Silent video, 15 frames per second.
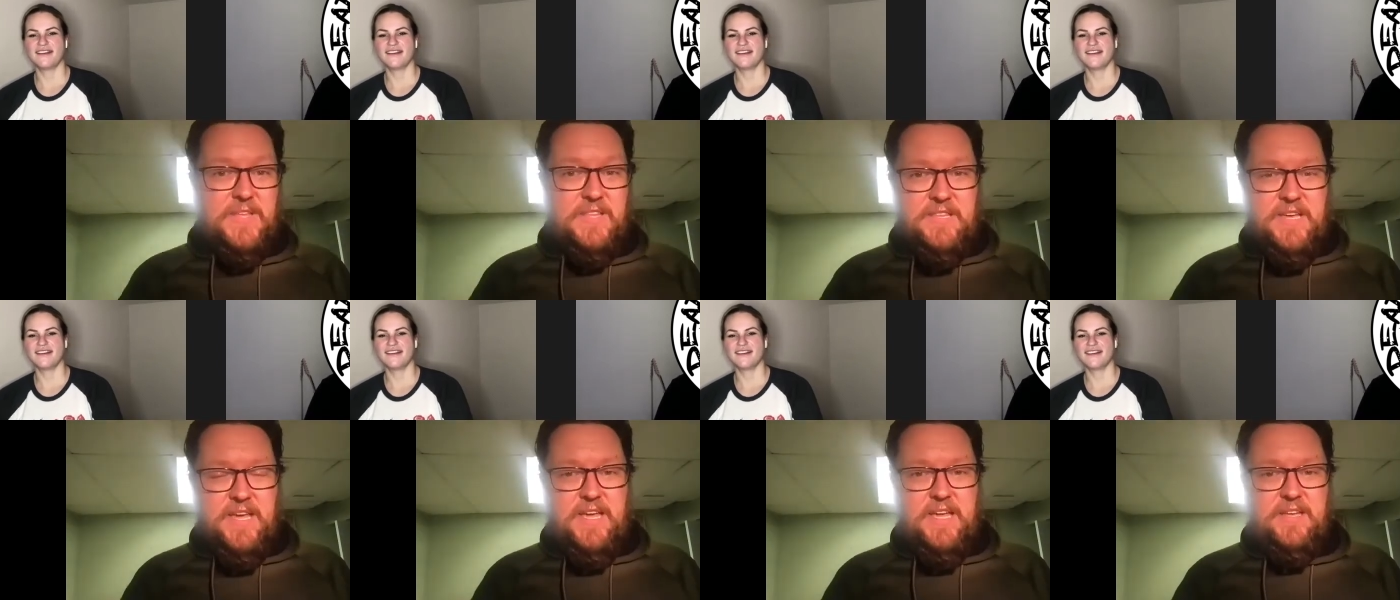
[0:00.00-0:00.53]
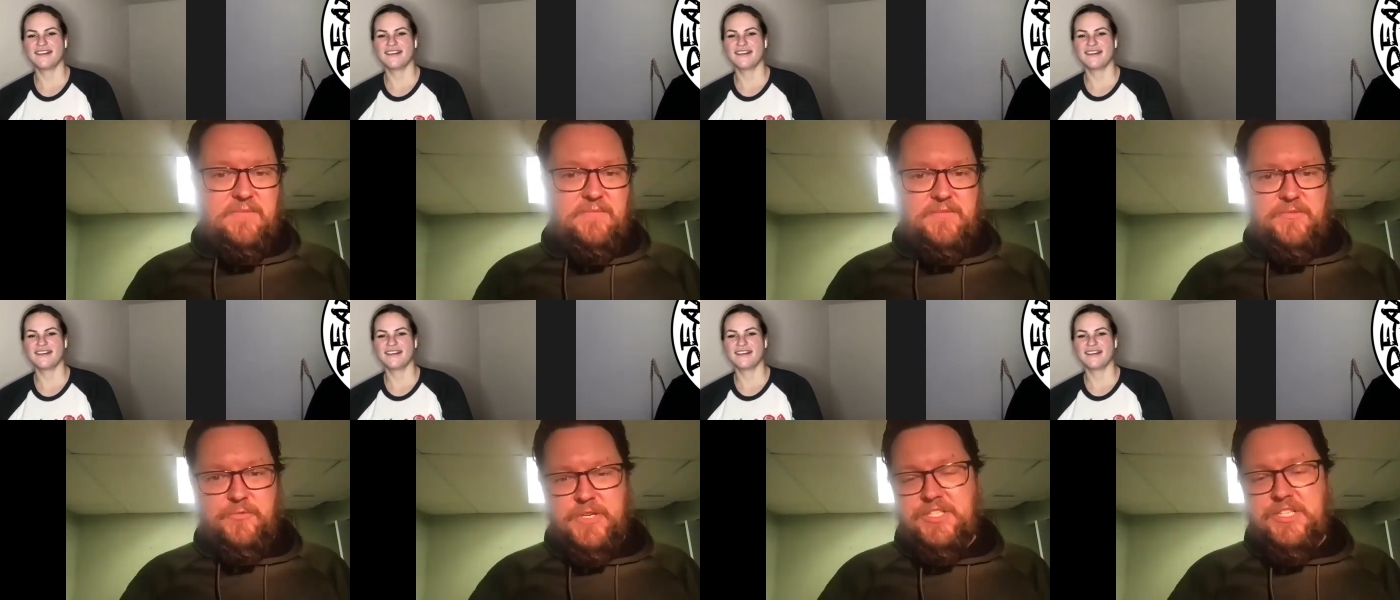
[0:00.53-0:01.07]
Speaker 1: they
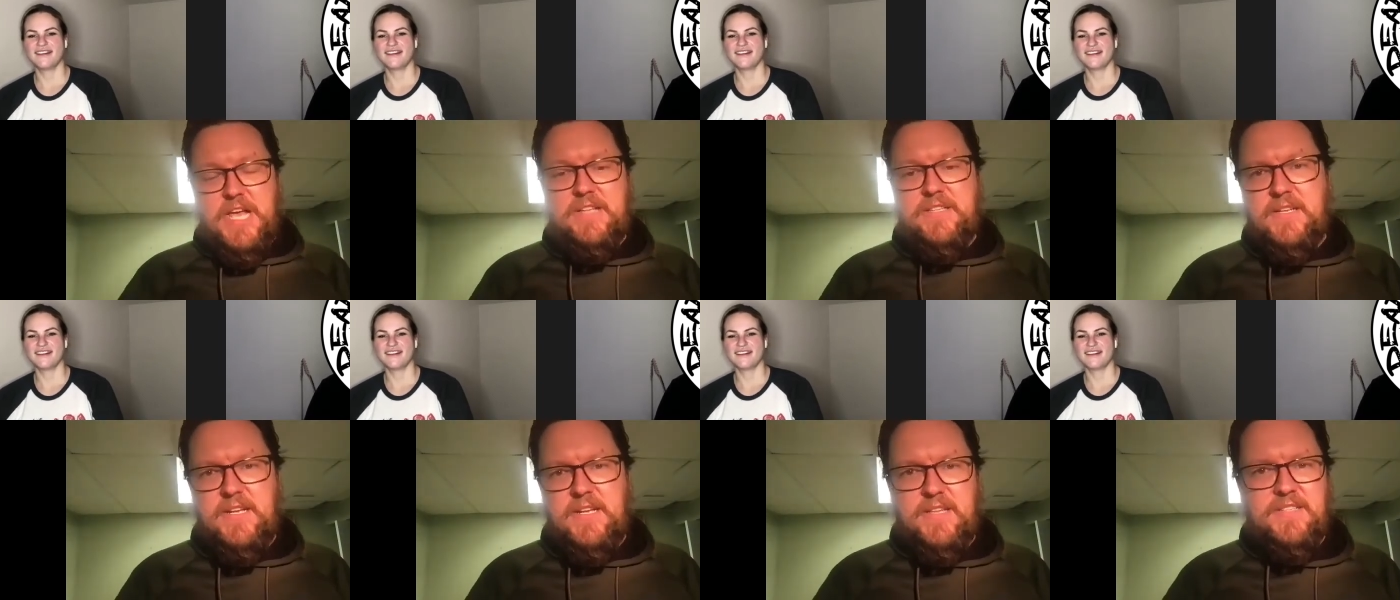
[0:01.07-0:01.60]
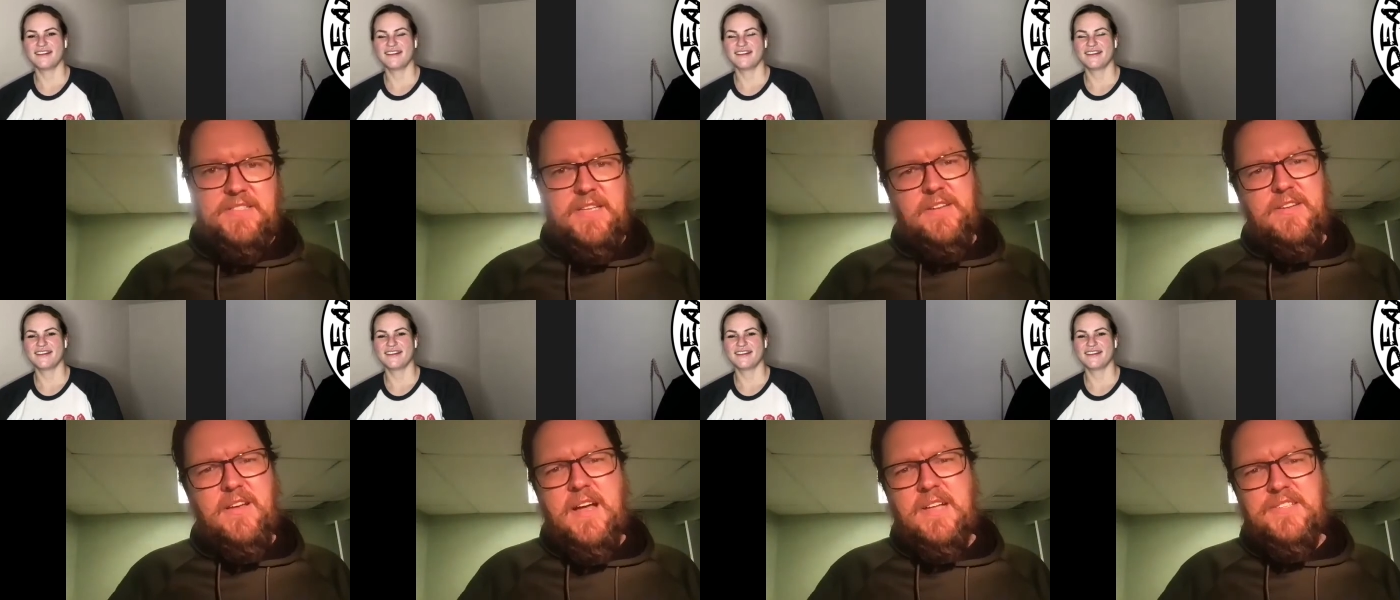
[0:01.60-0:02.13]
rejected it. They said,
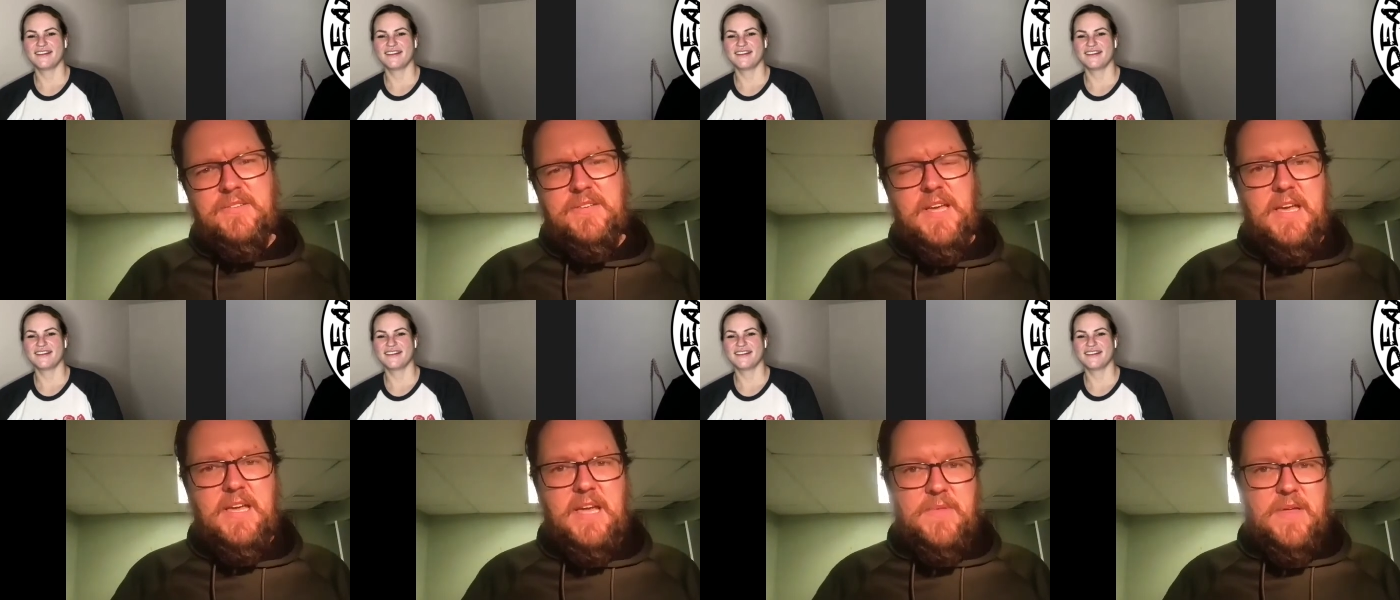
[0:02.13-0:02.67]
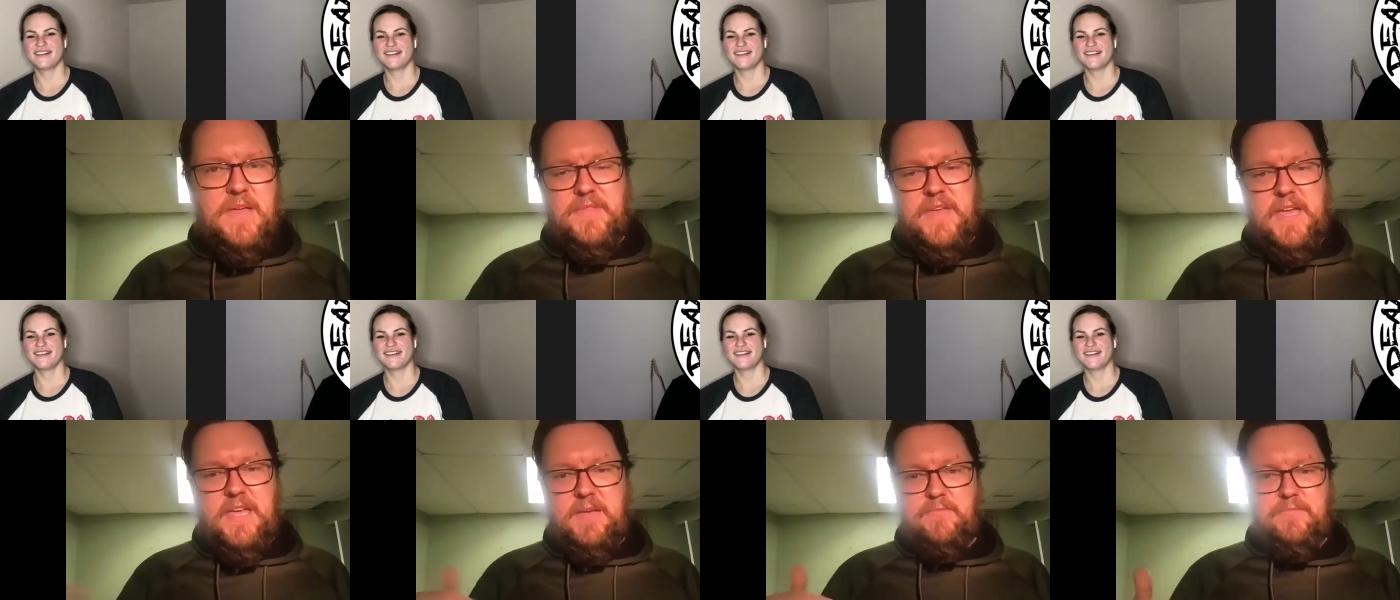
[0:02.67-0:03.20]
no, it's okay. And then
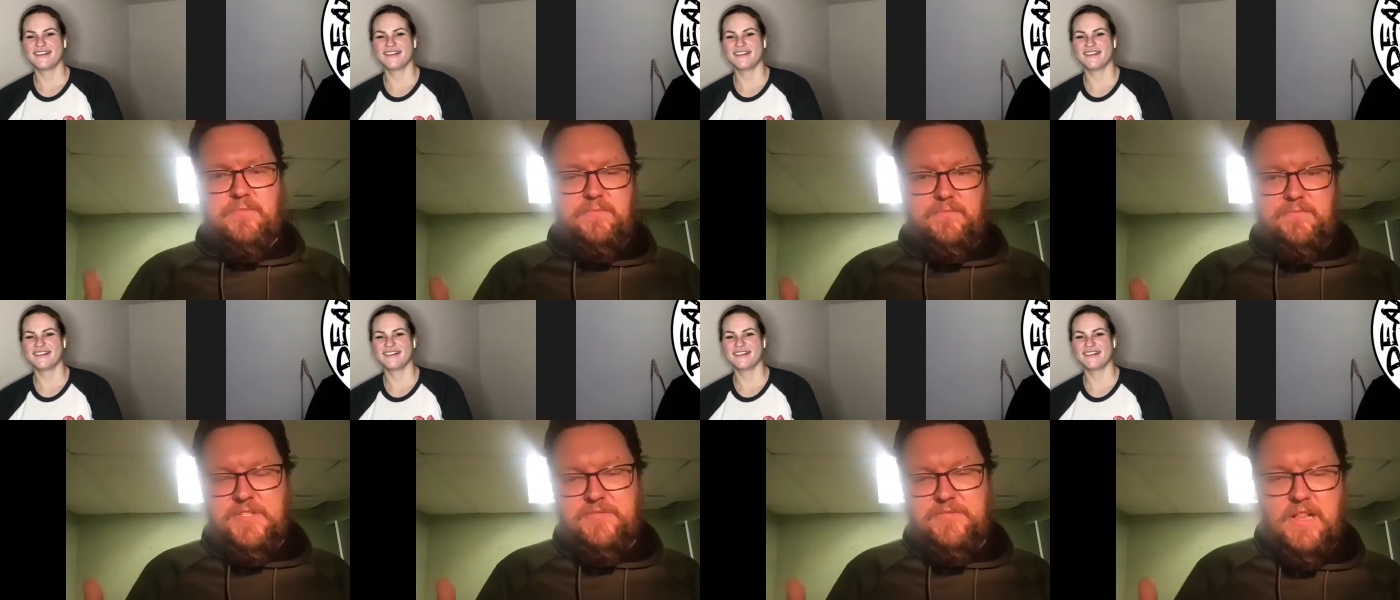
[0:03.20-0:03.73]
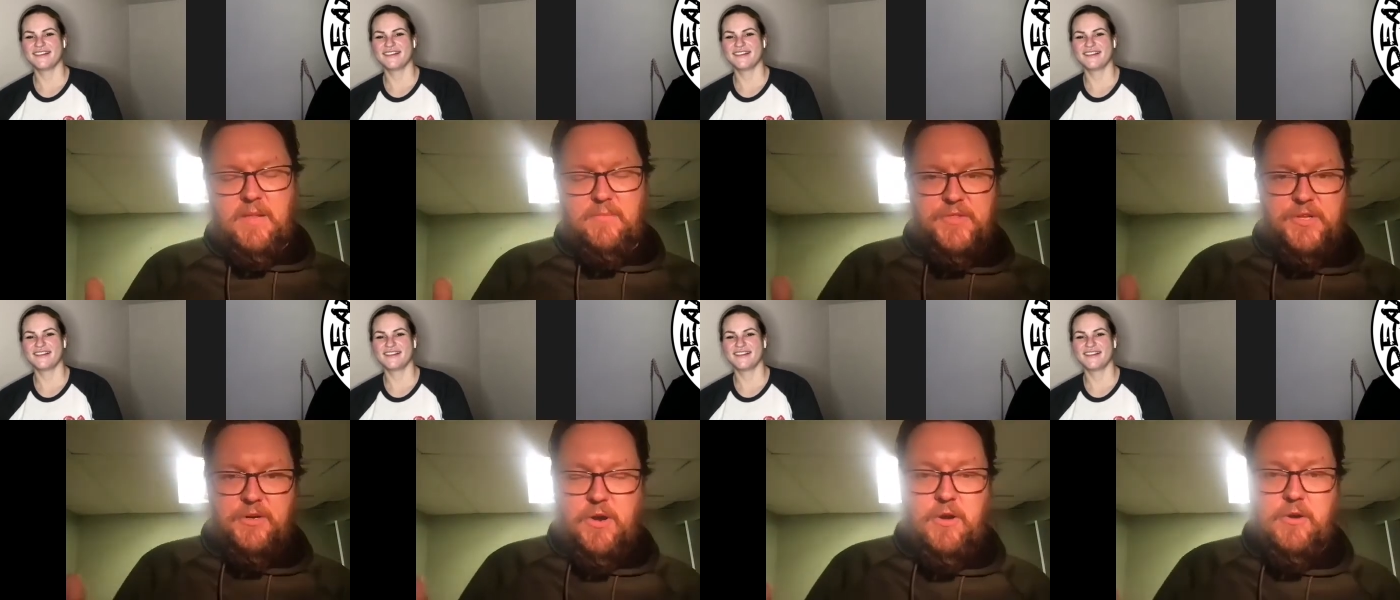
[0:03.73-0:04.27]
they developed
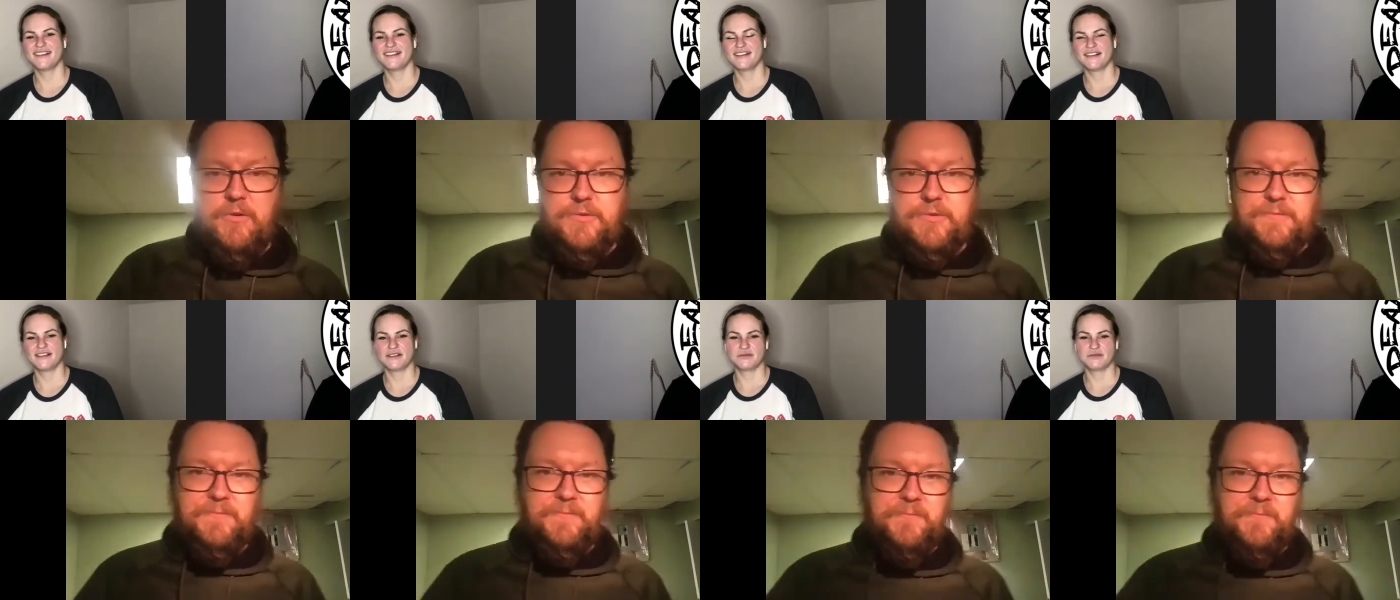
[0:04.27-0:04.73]
their own.